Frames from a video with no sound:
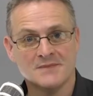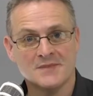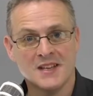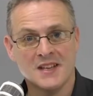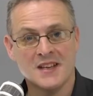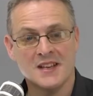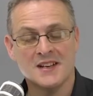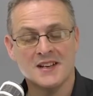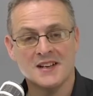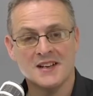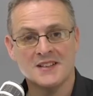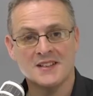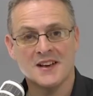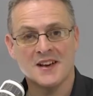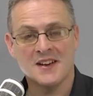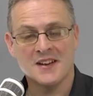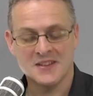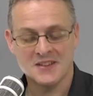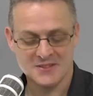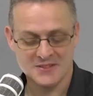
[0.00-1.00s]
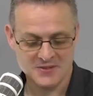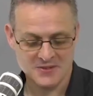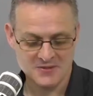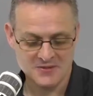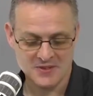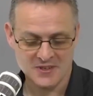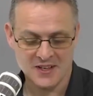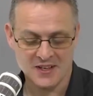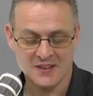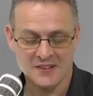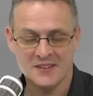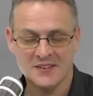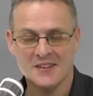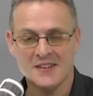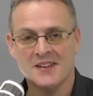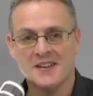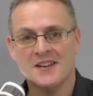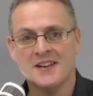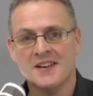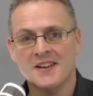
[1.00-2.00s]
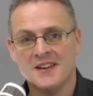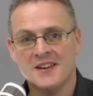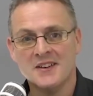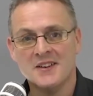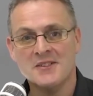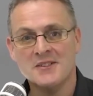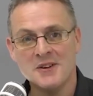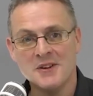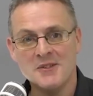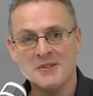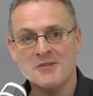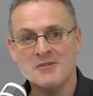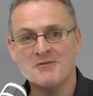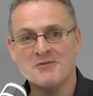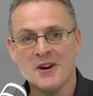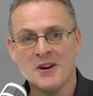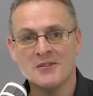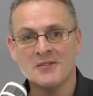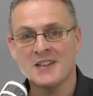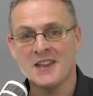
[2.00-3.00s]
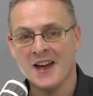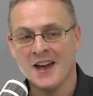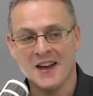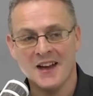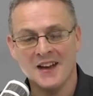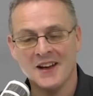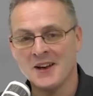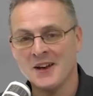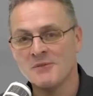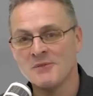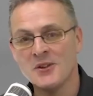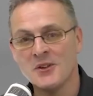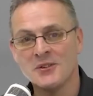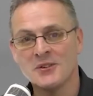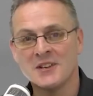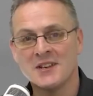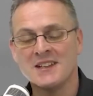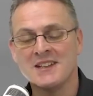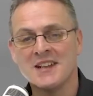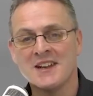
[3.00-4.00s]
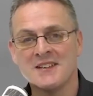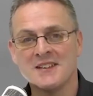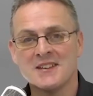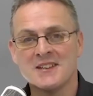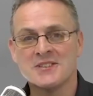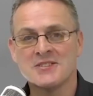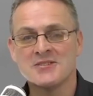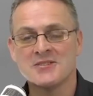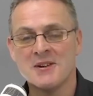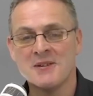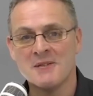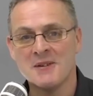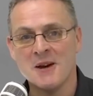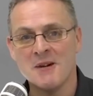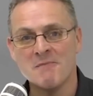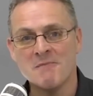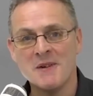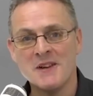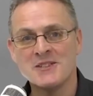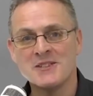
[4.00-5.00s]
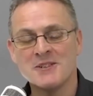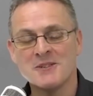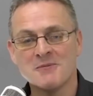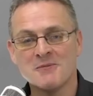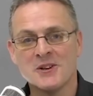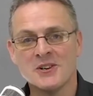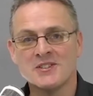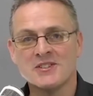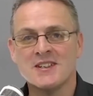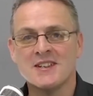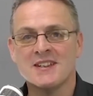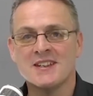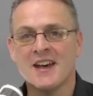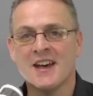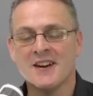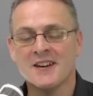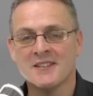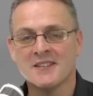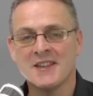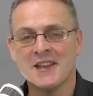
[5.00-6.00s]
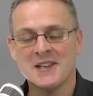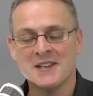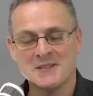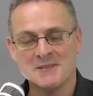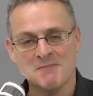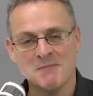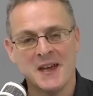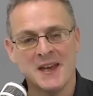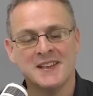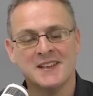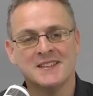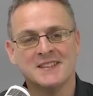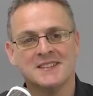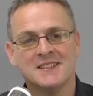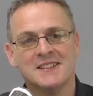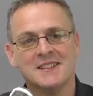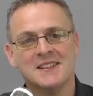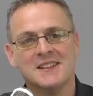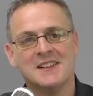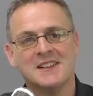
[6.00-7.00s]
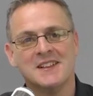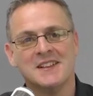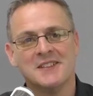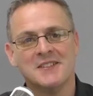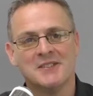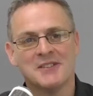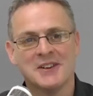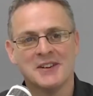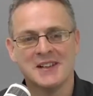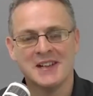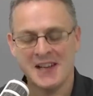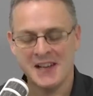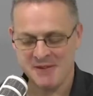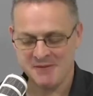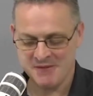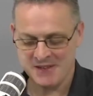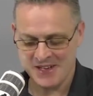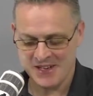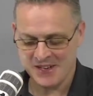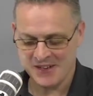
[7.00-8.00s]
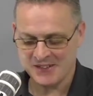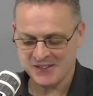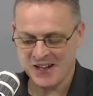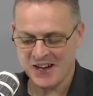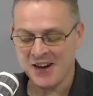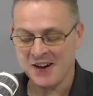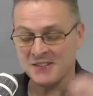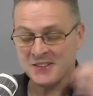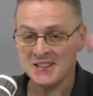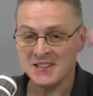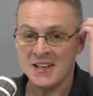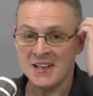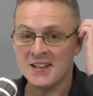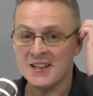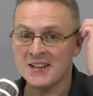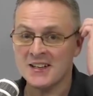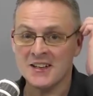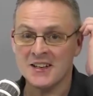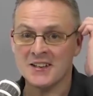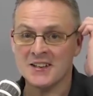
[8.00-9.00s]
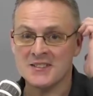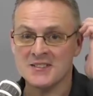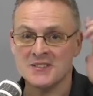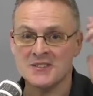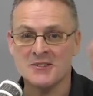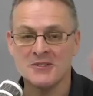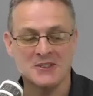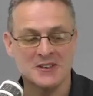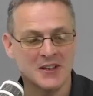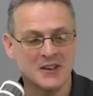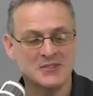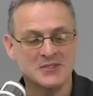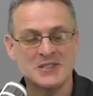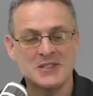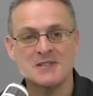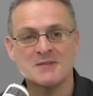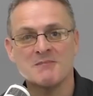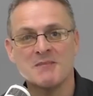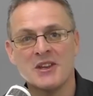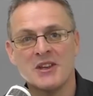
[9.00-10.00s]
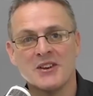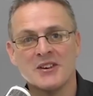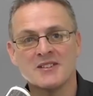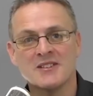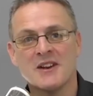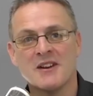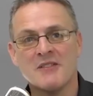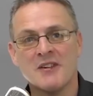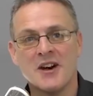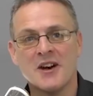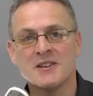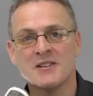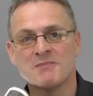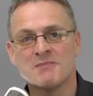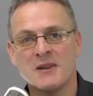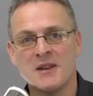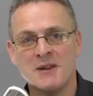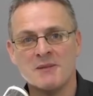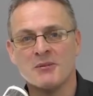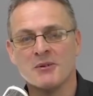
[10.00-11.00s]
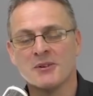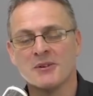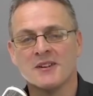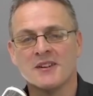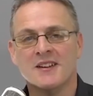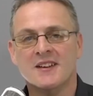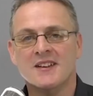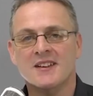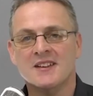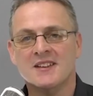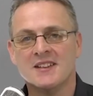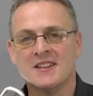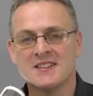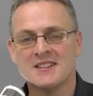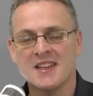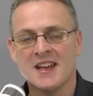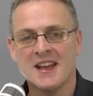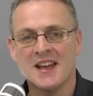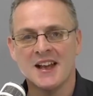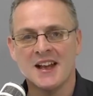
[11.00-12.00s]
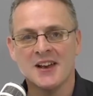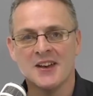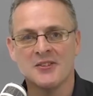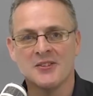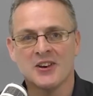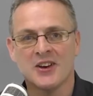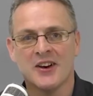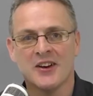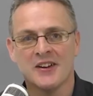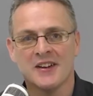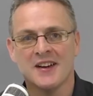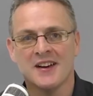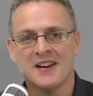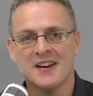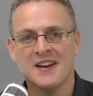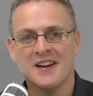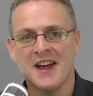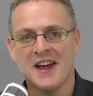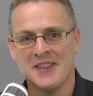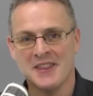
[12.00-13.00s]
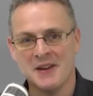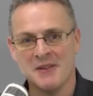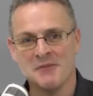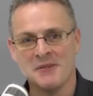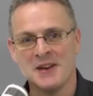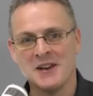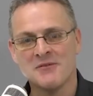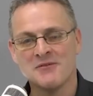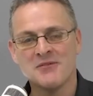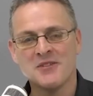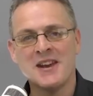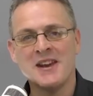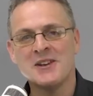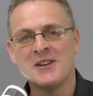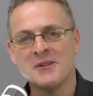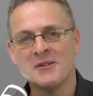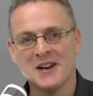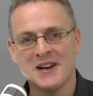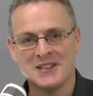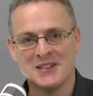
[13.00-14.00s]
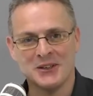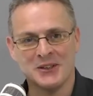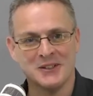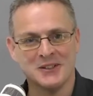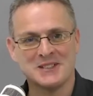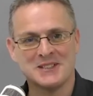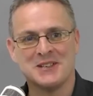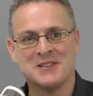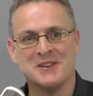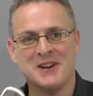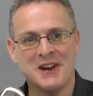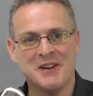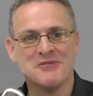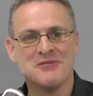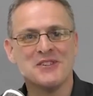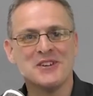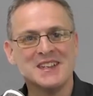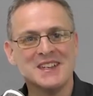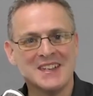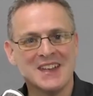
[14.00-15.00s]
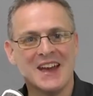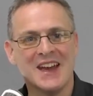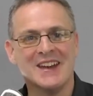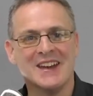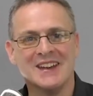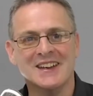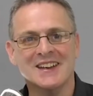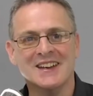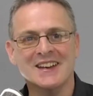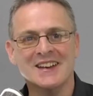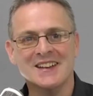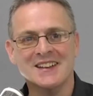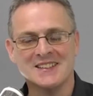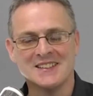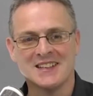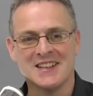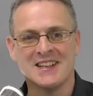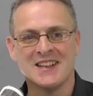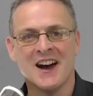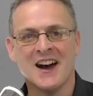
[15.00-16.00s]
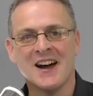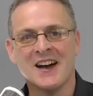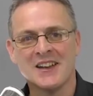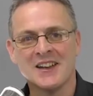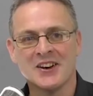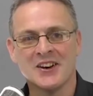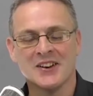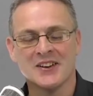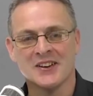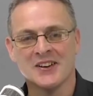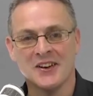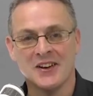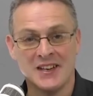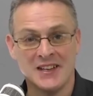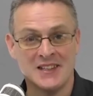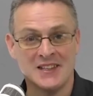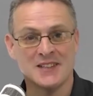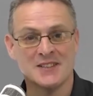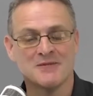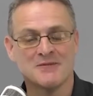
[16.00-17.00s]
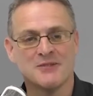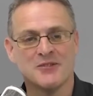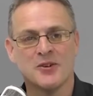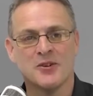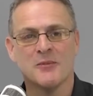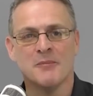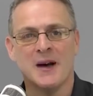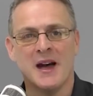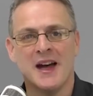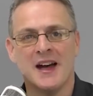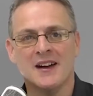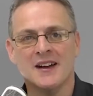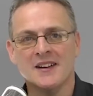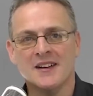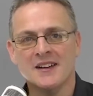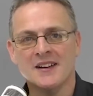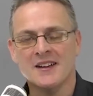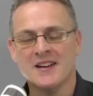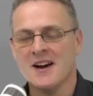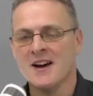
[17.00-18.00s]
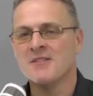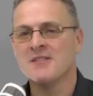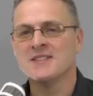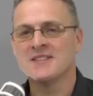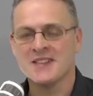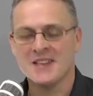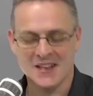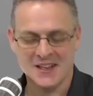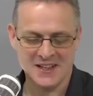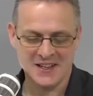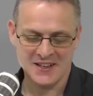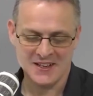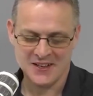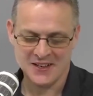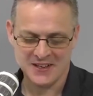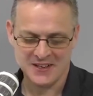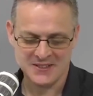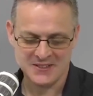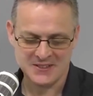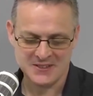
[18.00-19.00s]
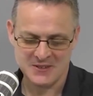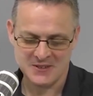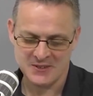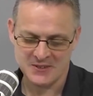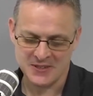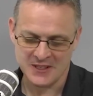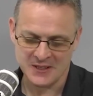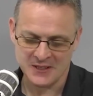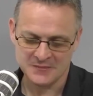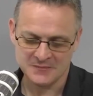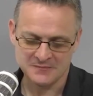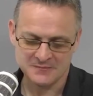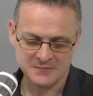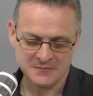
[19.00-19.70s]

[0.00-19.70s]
Giggling like a schoolgirl. You know who wrote that, and I'm not looking down at the stream, and I bet you're watching now. Thanks, mate, for letting me know that I was giggling like a schoolgirl, just because I've asked people to say hello, Connor. And then when a friend who I talk to every day said hi, Connor, in this format, I was giggling like a schoolgirl.